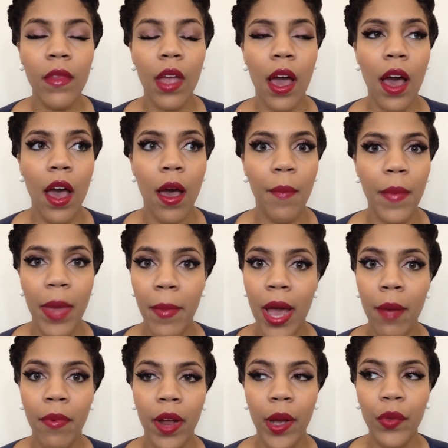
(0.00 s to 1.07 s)
and
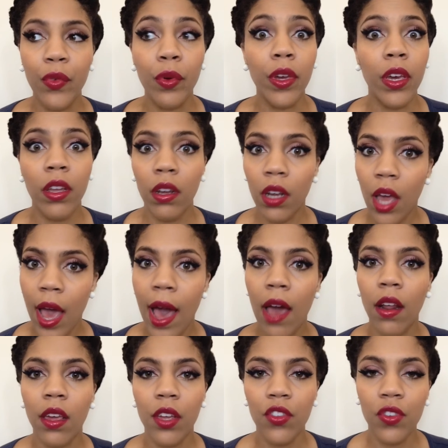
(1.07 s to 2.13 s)
my brows were getting
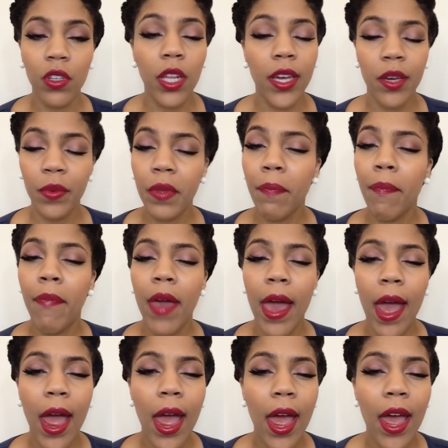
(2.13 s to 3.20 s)
out of control. Like, it was
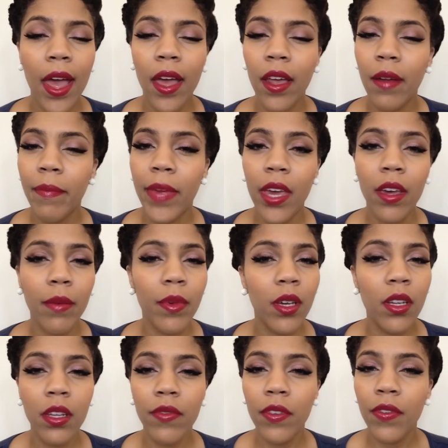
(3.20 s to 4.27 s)
bad. Makeup
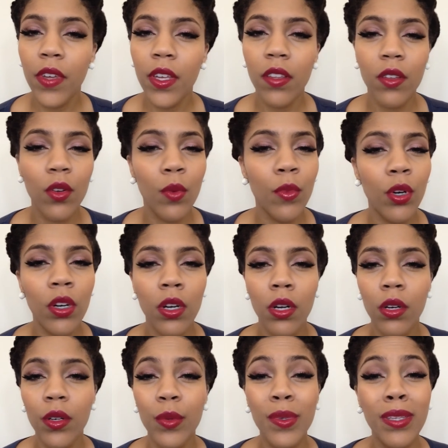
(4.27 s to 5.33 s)
couldn't even fix it no more,
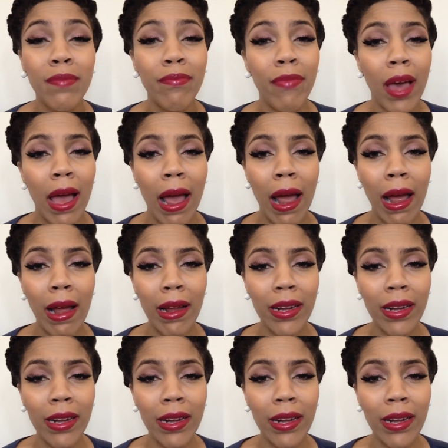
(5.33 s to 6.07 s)
girl. It was bad.